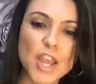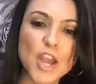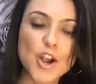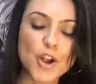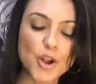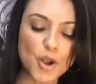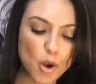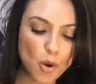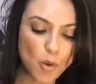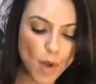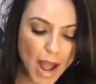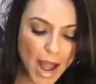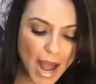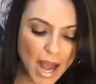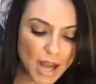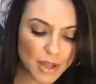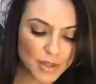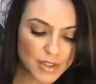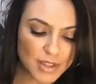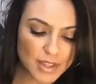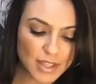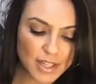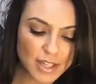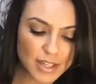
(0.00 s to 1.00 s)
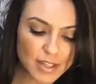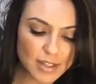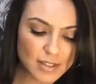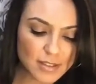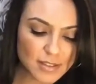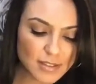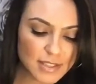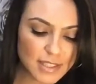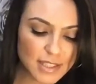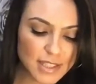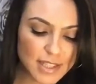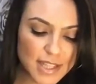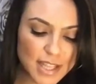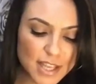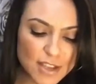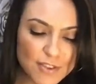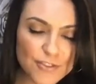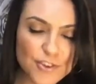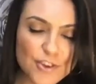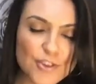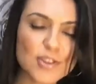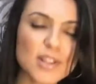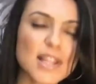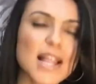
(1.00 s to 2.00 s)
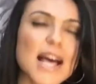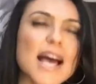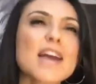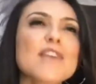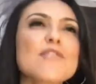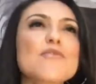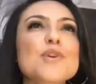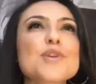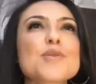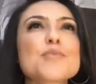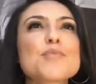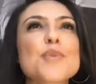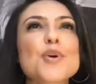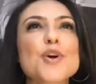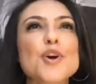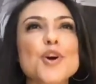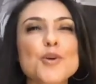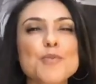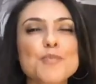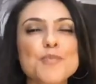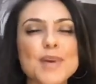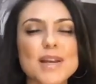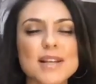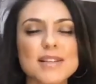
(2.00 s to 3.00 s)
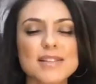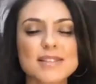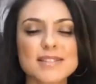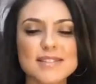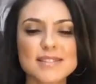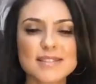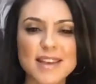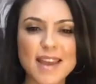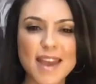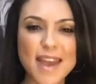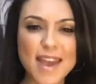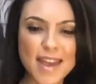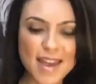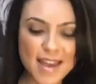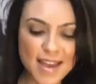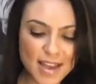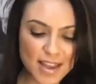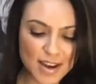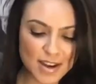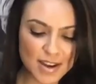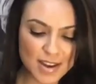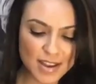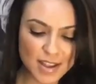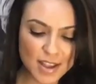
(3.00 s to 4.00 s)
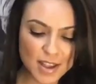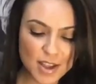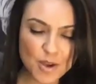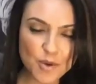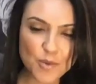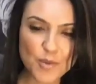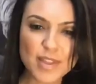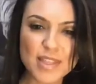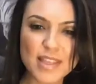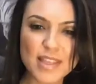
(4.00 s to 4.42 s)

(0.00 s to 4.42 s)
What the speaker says: Go out there, live your life with purpose and with